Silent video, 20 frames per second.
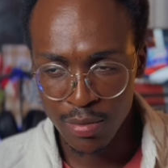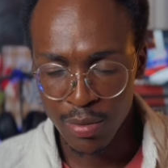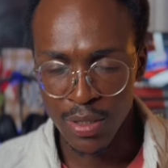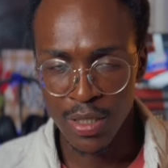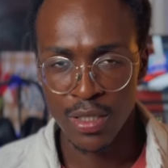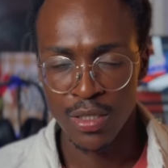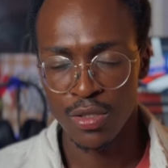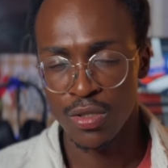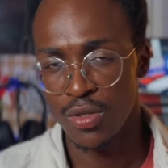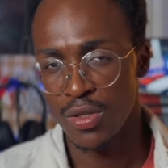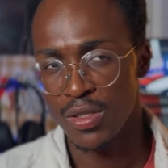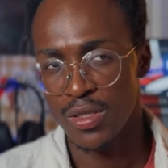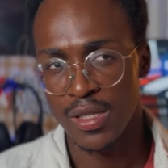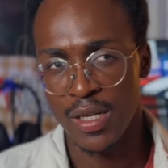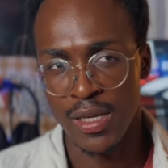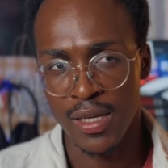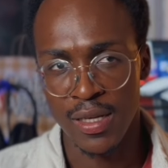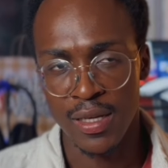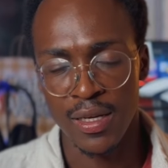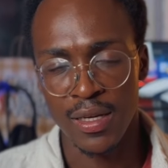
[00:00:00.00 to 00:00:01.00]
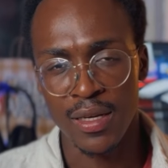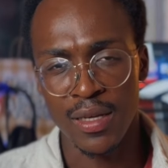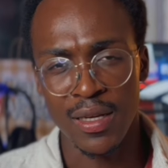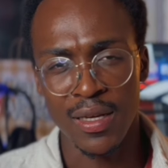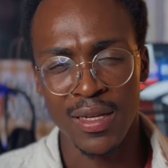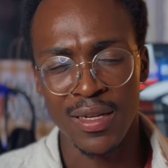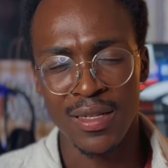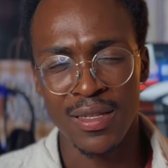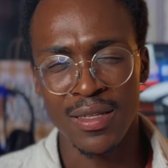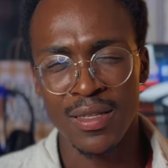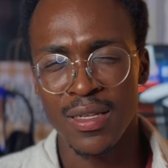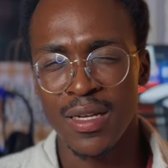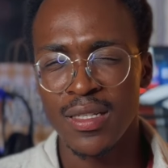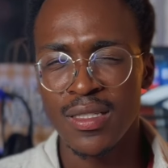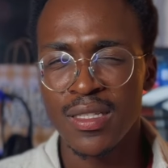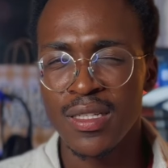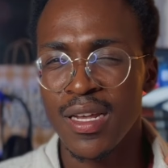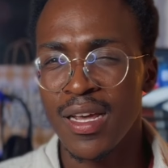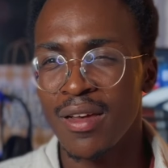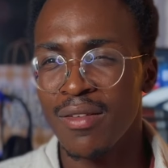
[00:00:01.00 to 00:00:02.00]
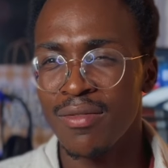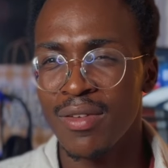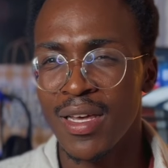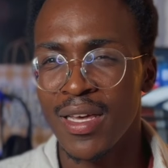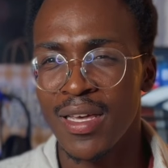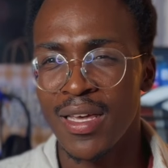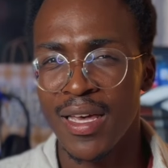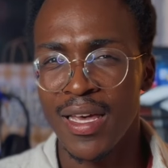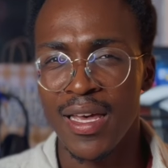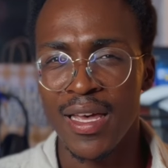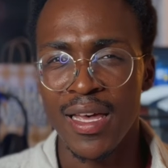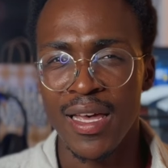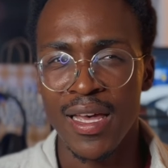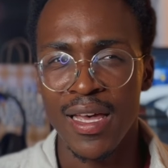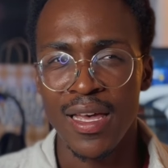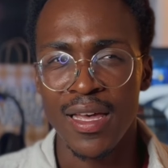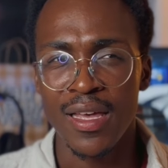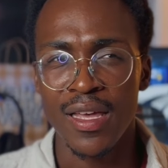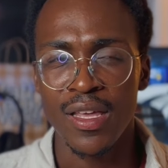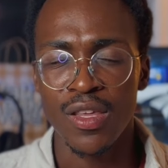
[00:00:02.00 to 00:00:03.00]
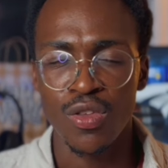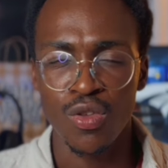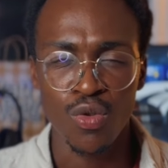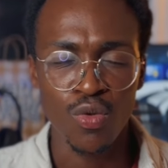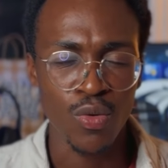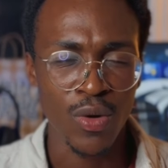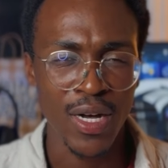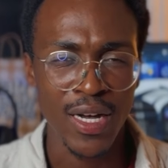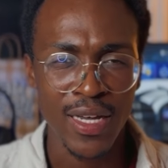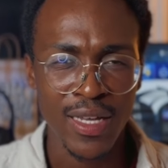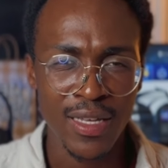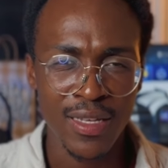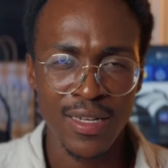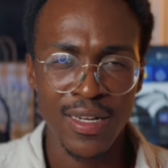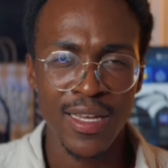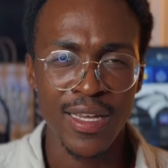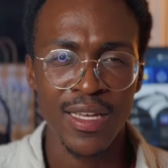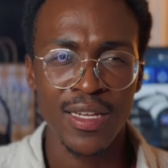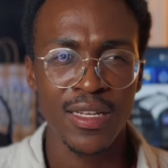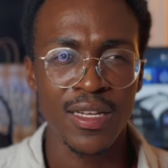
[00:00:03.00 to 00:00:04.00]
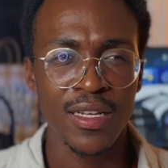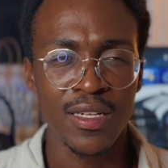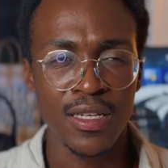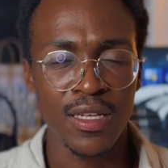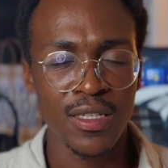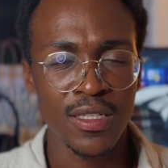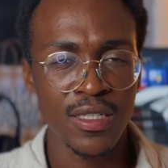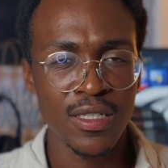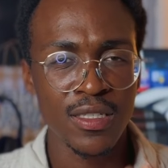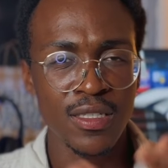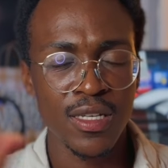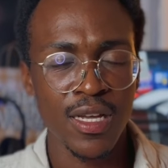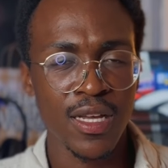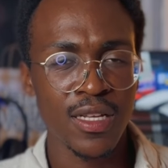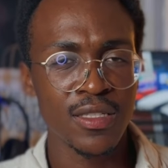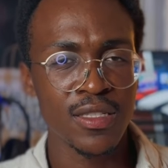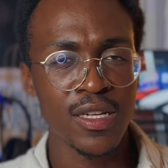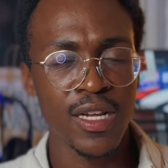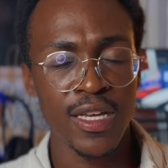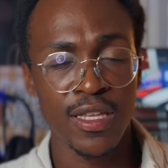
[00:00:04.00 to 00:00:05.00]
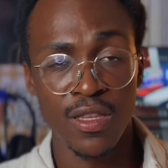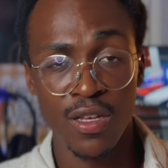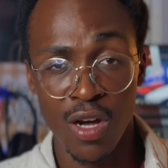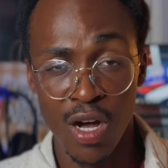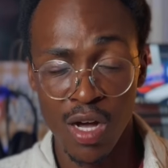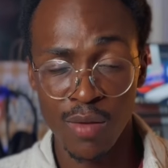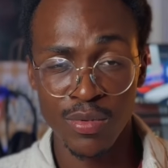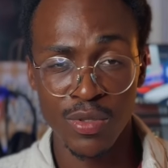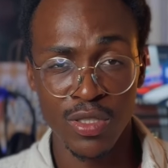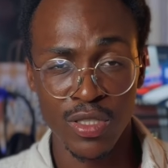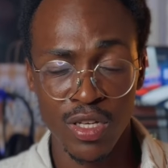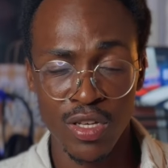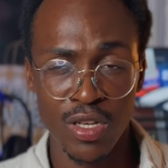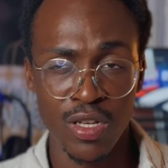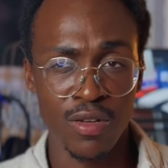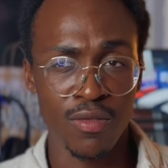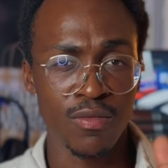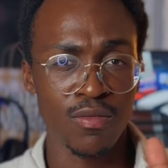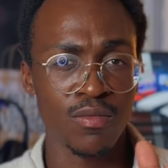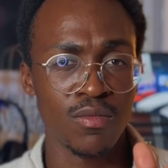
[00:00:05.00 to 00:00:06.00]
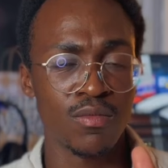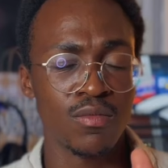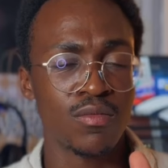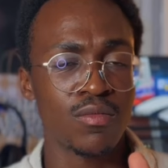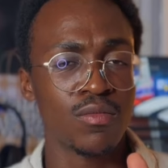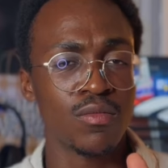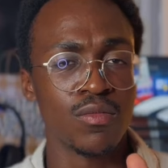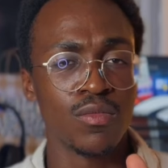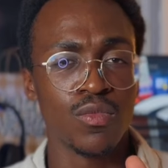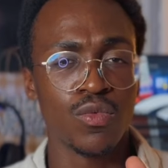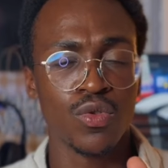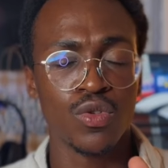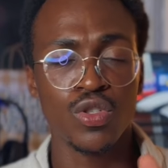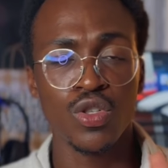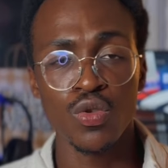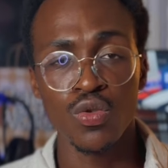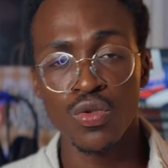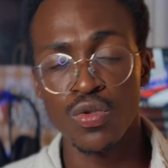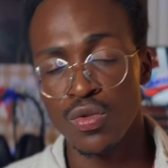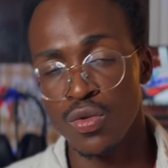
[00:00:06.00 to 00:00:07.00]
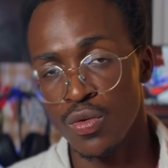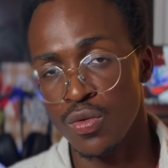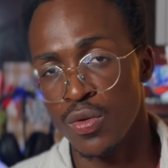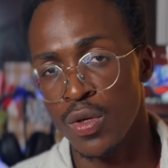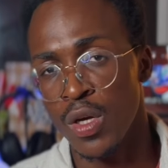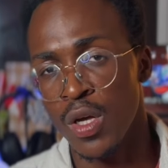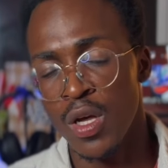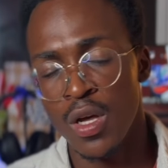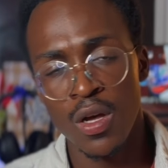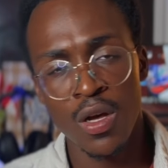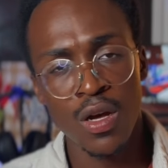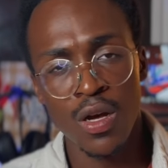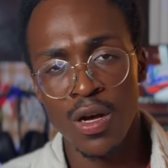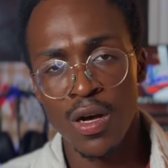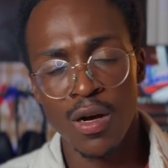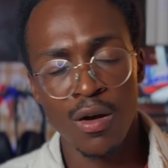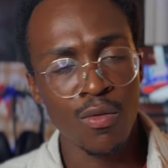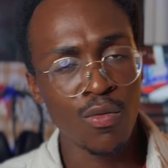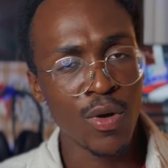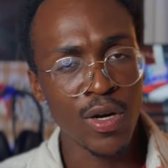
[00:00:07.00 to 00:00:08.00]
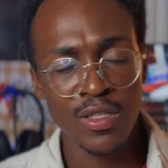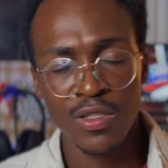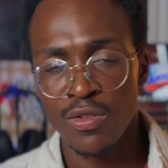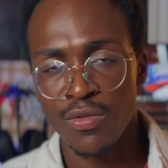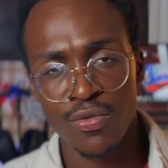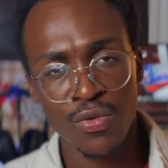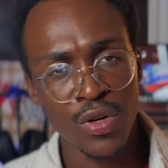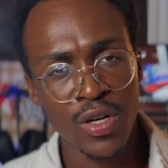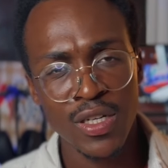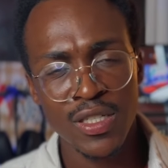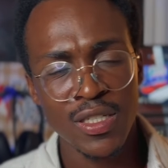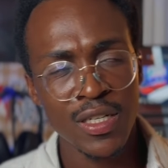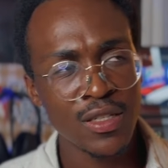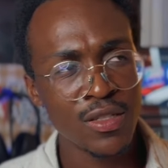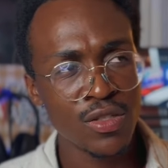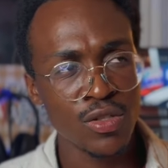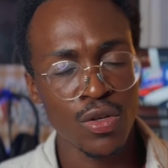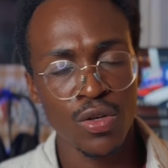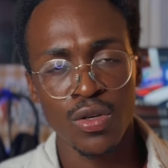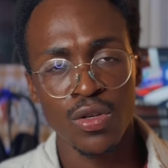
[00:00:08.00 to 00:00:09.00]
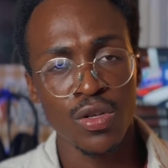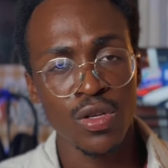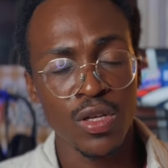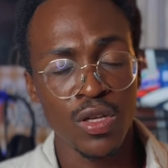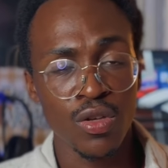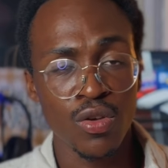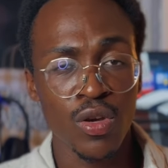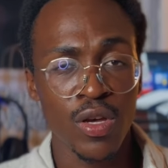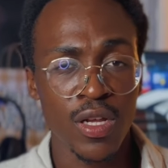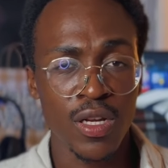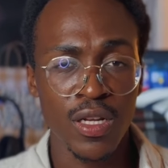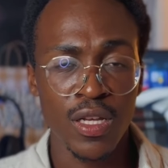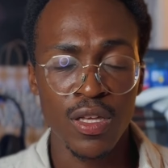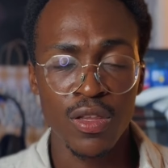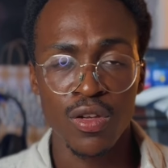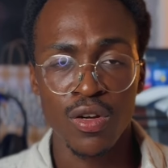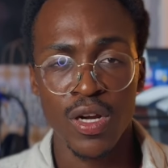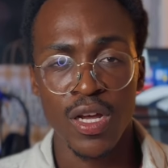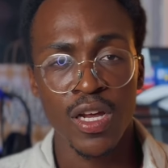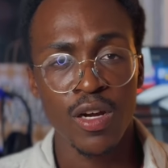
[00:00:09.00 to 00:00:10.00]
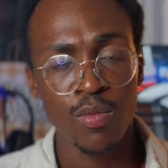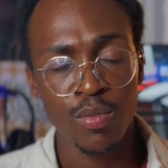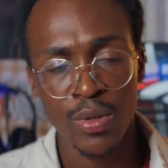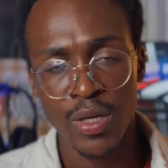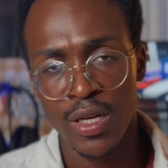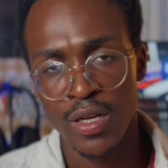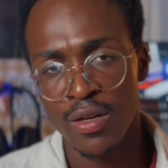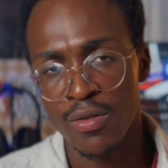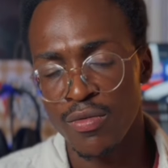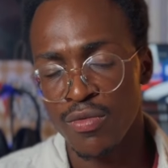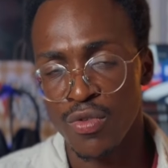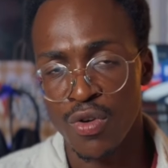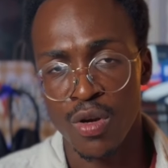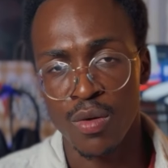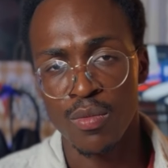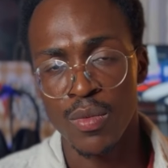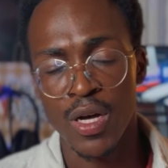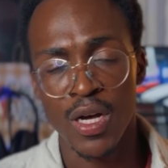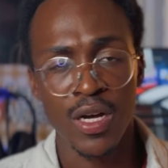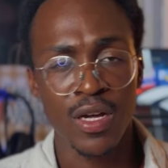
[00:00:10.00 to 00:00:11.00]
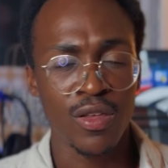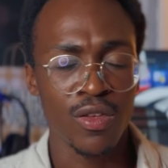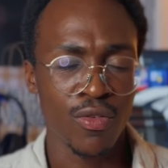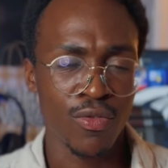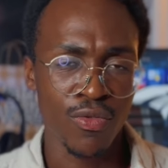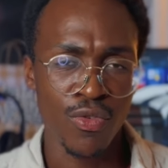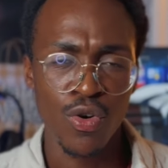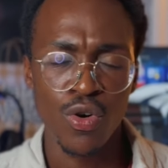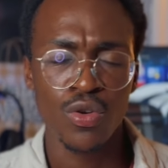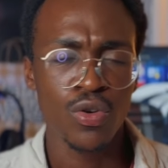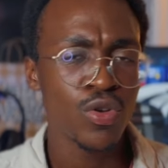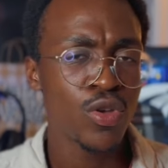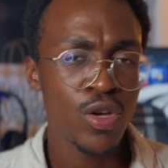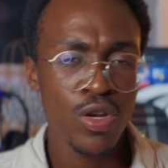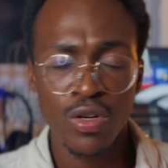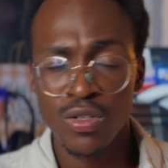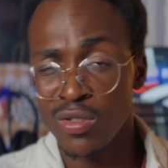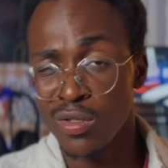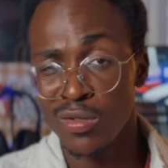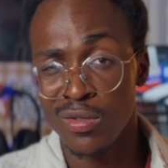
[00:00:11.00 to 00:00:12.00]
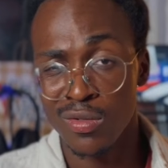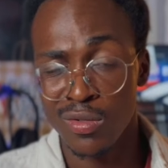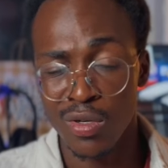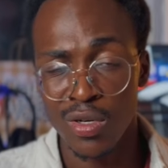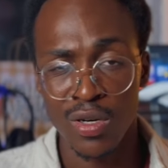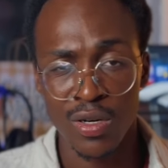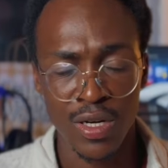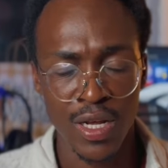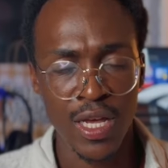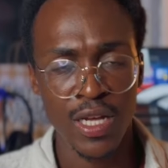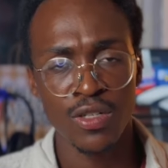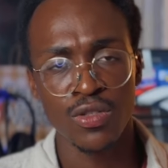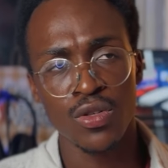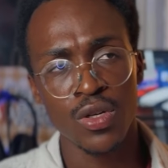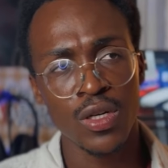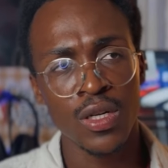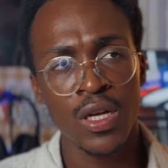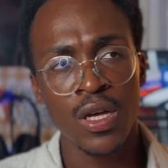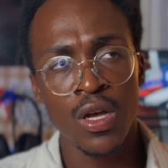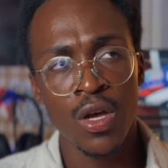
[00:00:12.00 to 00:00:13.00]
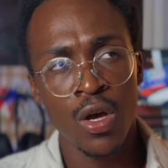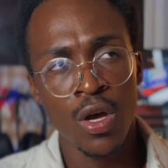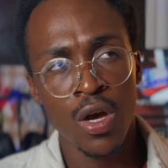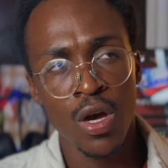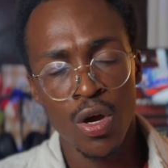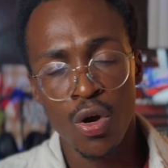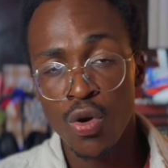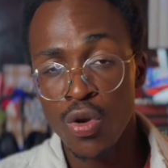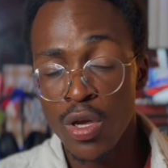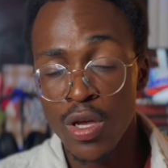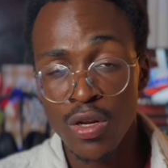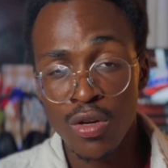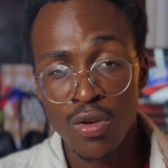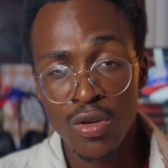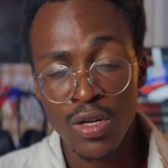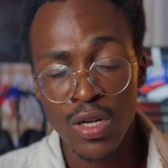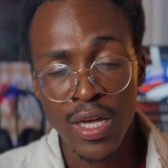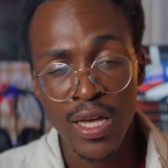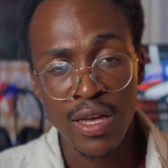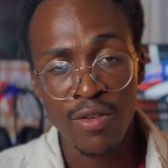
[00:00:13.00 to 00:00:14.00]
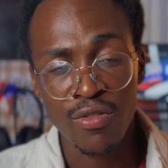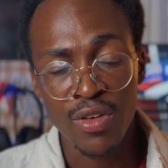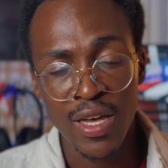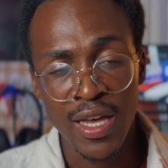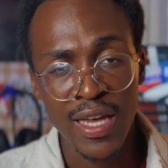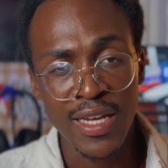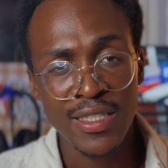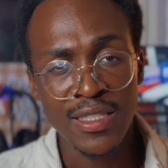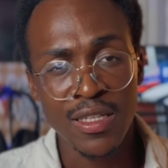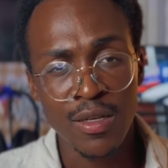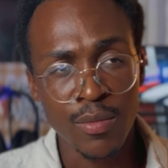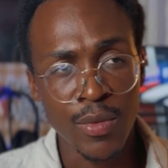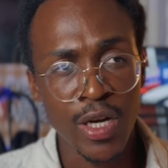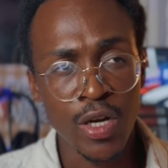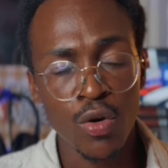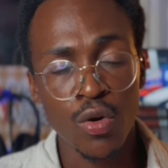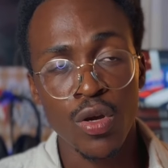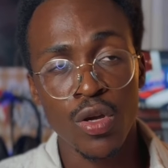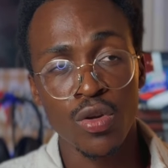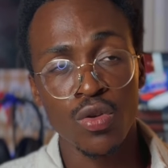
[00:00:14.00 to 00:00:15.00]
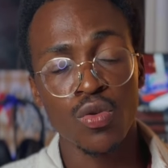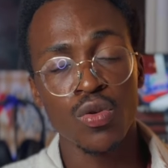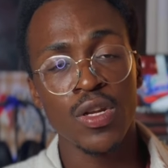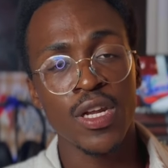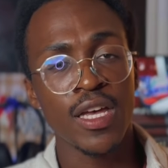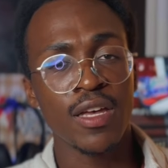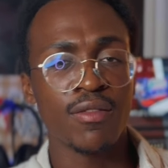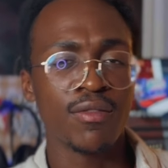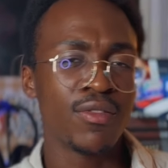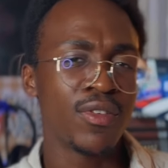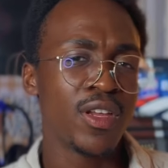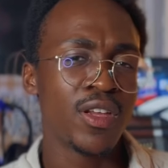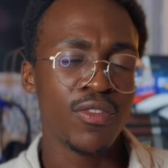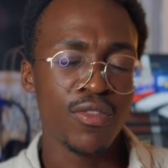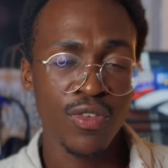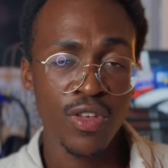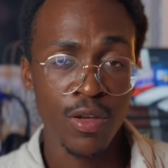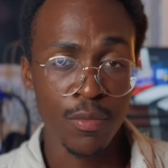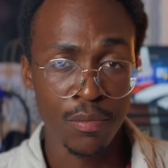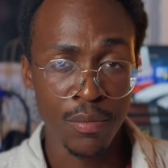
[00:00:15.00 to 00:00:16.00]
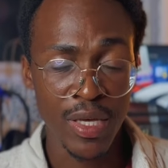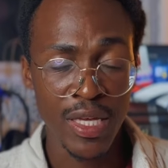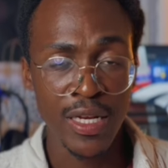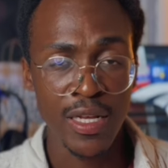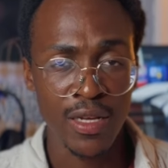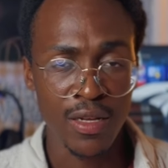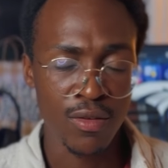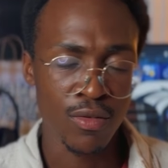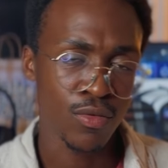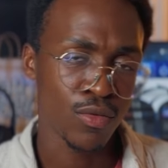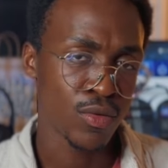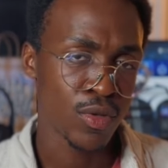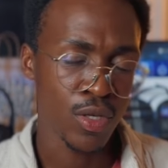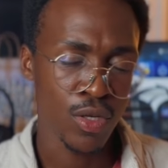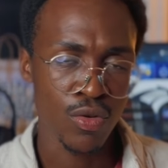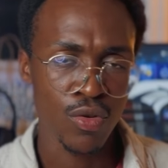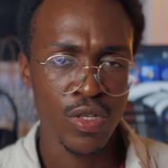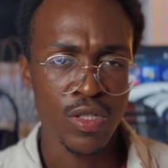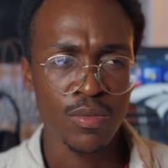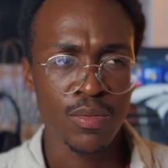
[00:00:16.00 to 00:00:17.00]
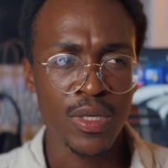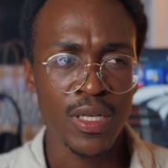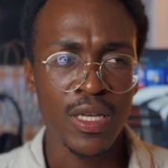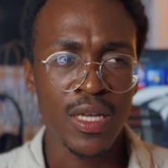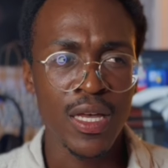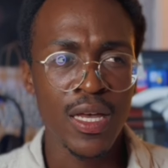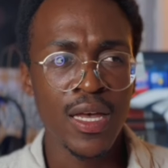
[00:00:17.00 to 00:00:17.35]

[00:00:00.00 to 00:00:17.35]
projector is, like, it doesn't have like a U I, like it, it, it just has like the options that you can choose to uh, watch your footage in. So you, you can either AirPlay it from uh, your phone, or you can also do it on Android. or you can do it via H D M I, or you can do it like via, via media, the U S B.